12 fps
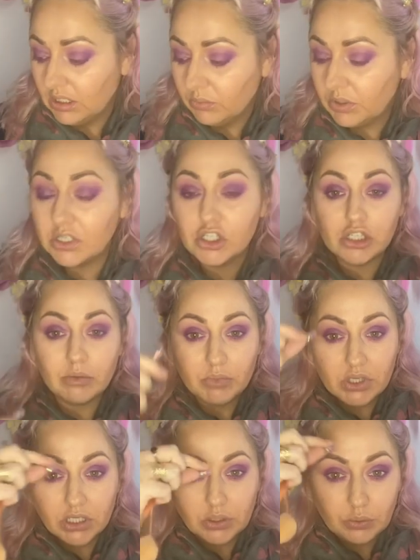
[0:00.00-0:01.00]
we can do them with
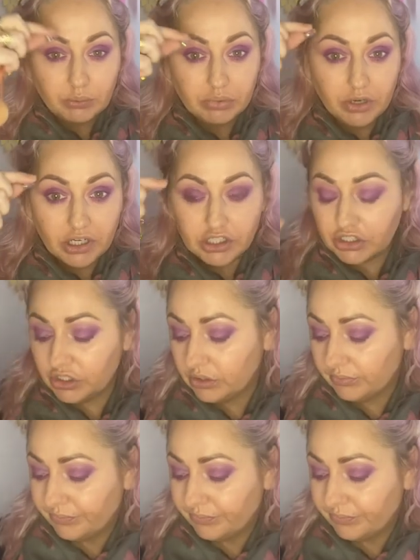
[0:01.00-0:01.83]
a little brush.